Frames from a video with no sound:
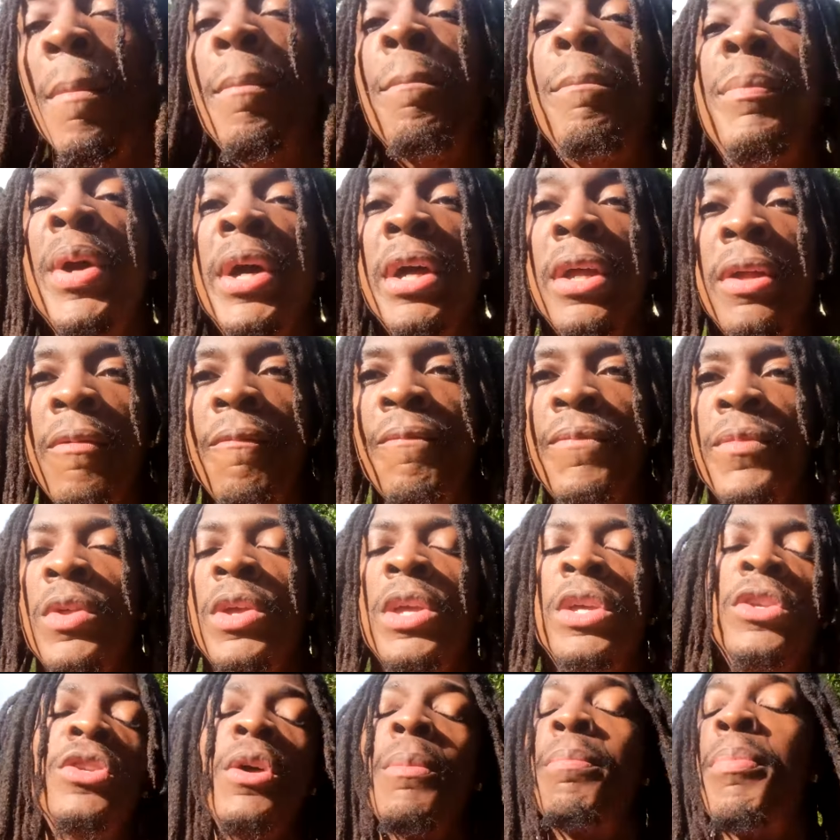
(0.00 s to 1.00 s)
but
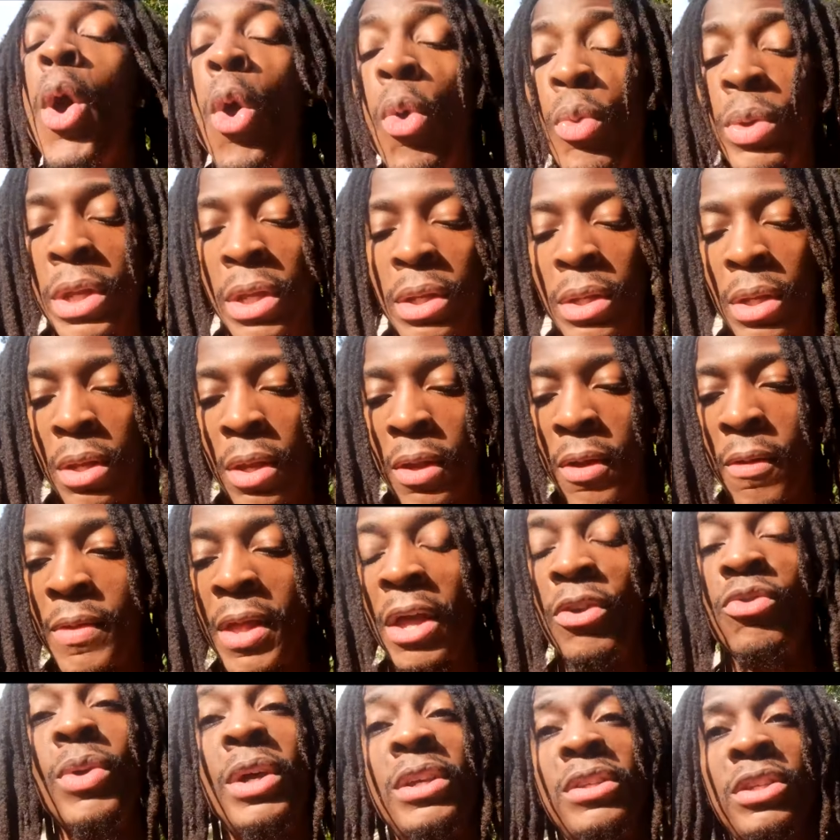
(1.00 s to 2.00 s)
his opponent,
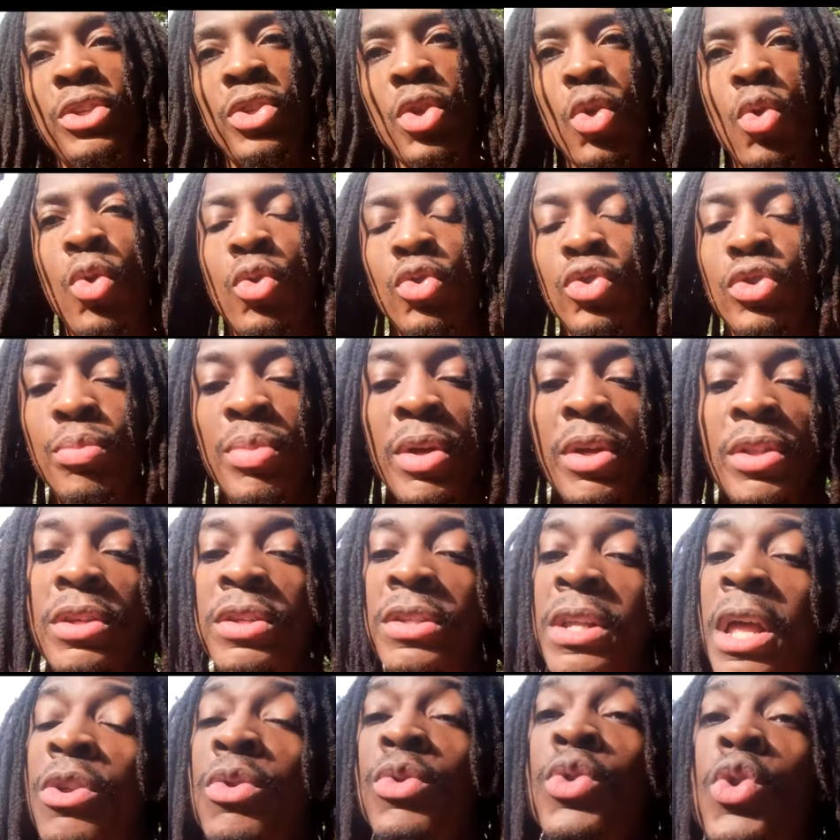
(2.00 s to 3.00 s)
that's why I say don't hold your breath
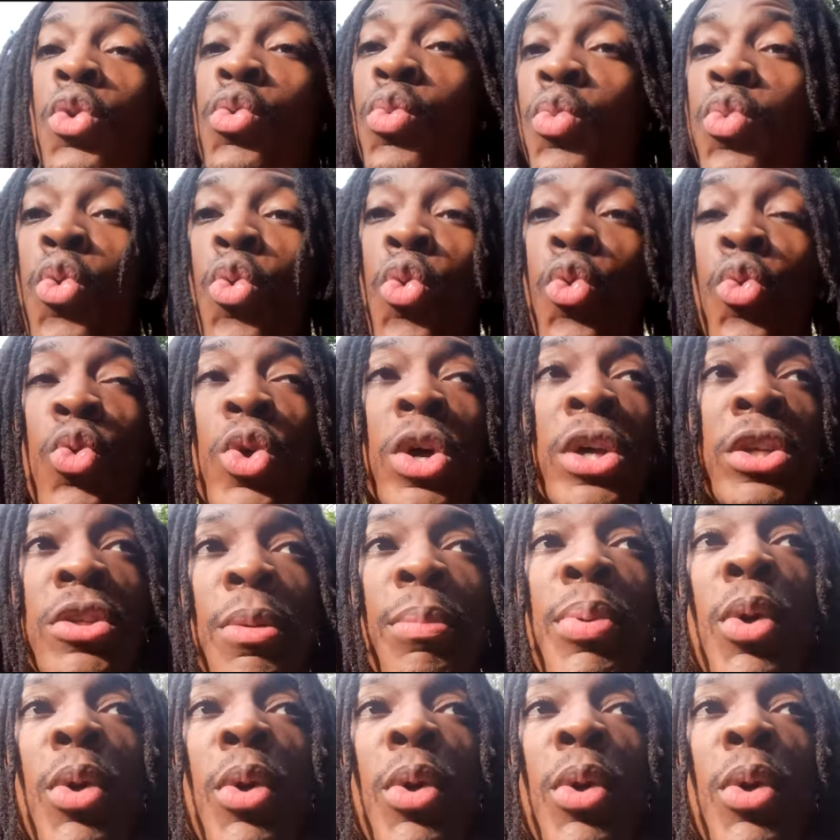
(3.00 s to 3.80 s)
because I don't know who his